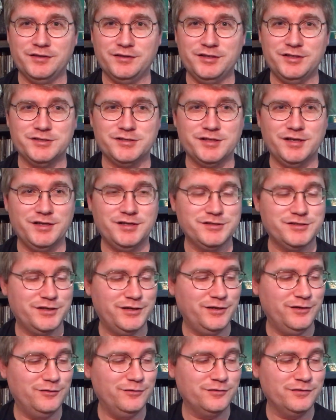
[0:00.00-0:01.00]
These days
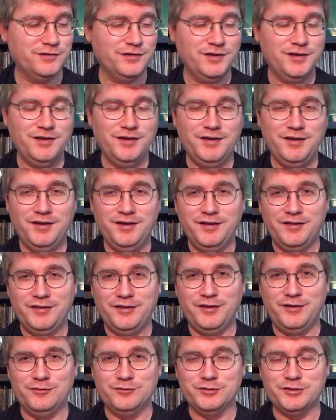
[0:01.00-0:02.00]
they
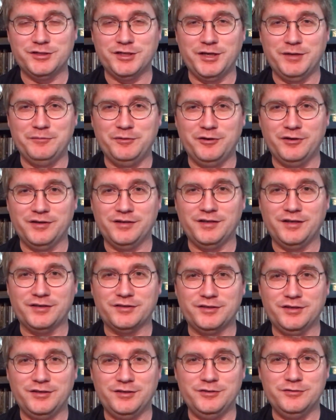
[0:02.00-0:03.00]
don't jam on it
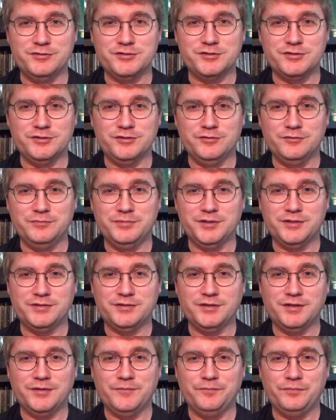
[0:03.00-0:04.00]
like they used to,
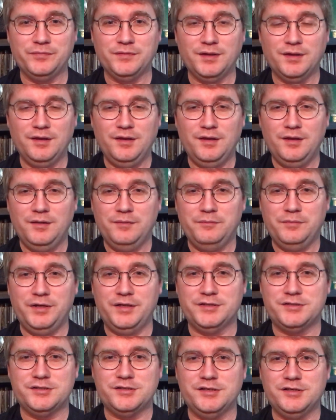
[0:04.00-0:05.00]
but
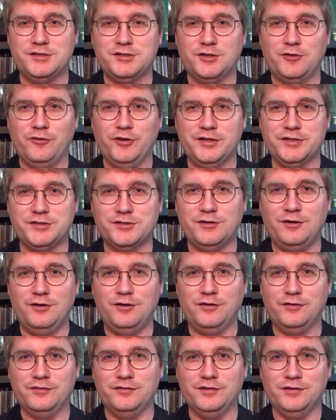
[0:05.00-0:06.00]
it's a great song.